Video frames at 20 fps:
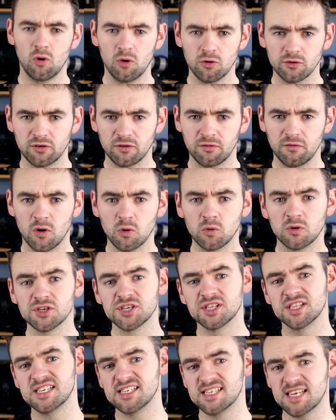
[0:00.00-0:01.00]

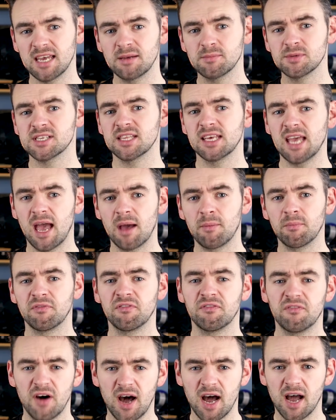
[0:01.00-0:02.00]
autofocus the same as the
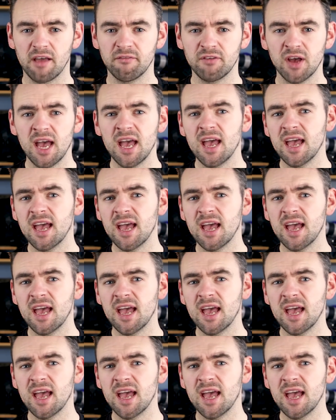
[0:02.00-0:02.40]
M5,